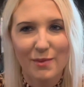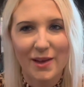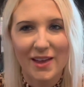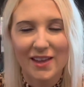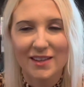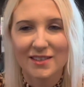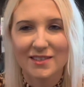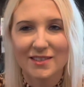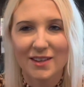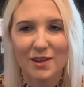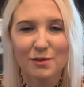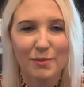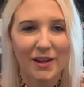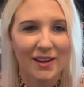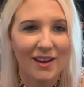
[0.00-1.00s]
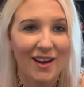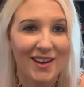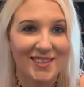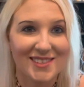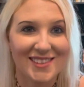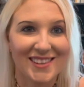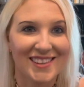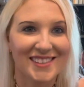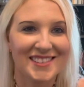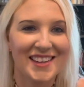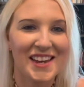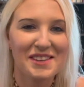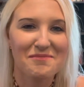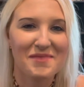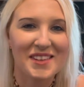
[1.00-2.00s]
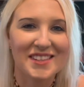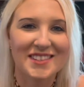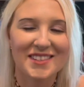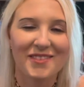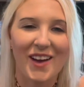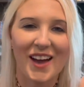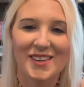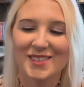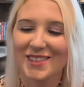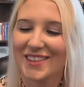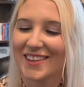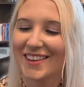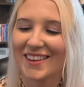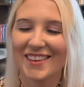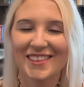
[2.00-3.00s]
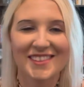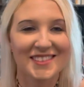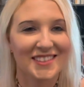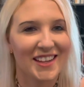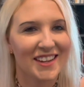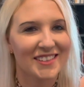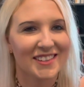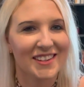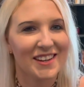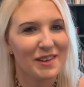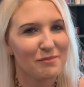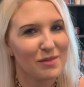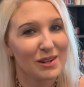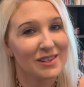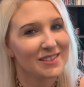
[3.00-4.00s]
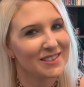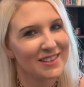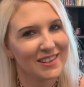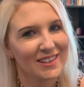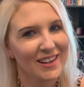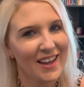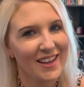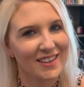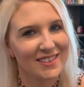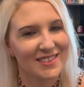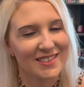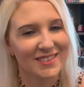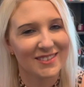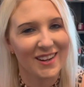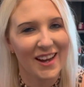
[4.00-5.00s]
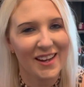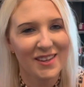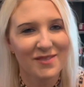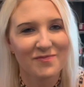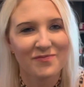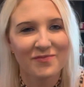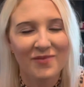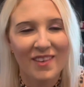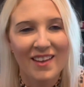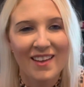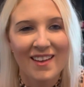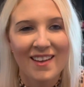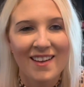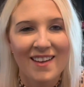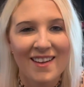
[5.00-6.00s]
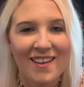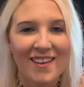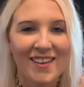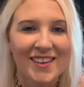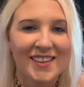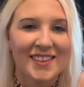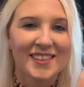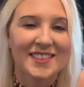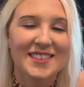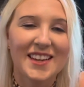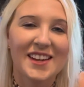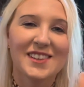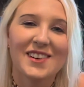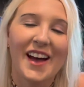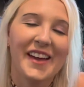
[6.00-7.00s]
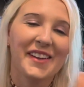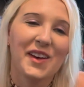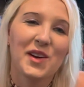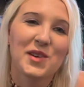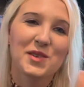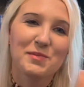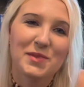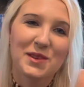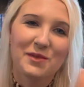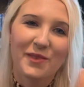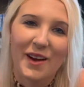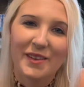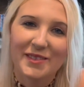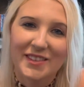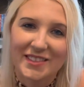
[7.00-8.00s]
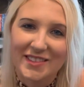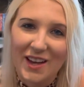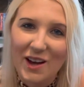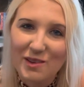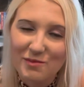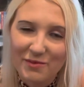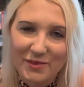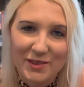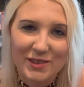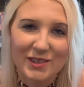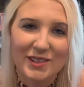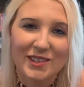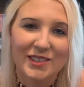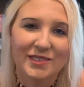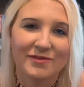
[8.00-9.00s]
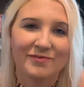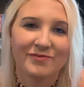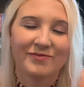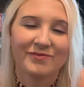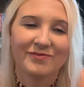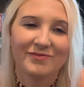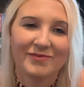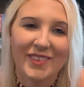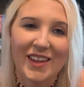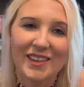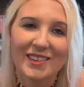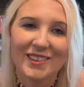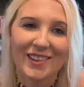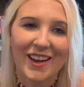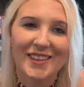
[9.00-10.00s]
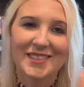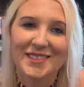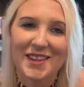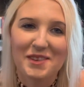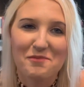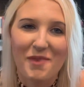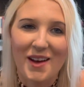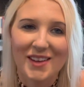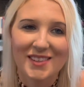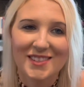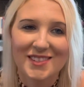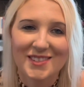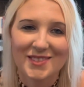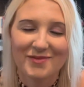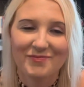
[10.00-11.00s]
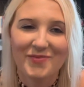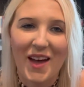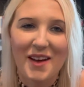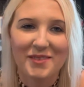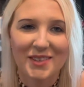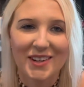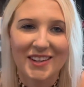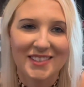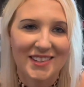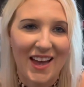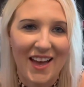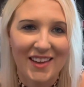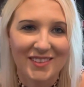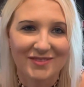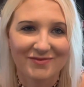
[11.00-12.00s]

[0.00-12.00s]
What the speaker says: And oh my gosh, the excitement of actually getting these lottery numbers correct, right? So I hope you found this helpful. Thank you guys so much. Have a great day.